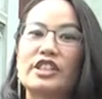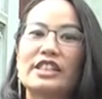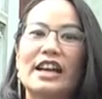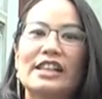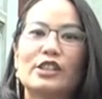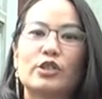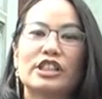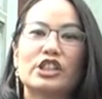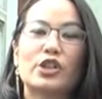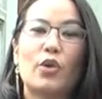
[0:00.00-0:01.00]
where stunning
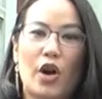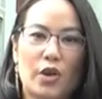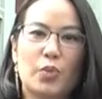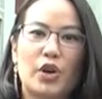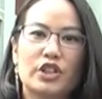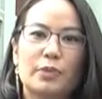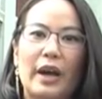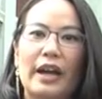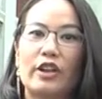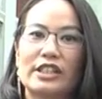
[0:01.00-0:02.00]
traditional artworks
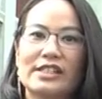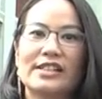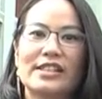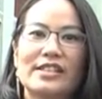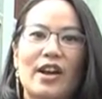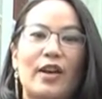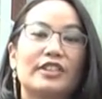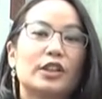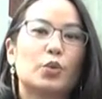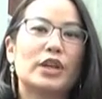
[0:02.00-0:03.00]
by artisans
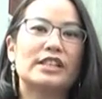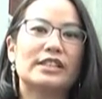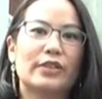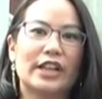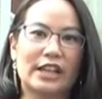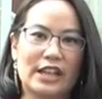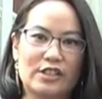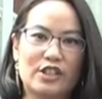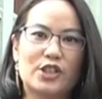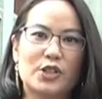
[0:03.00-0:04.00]
of the Queen Sirikit
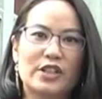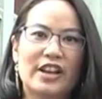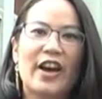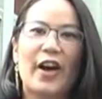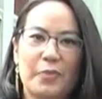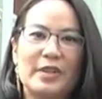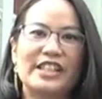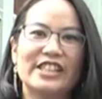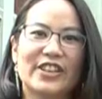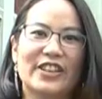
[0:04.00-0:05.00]
Institute are
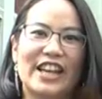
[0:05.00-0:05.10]
being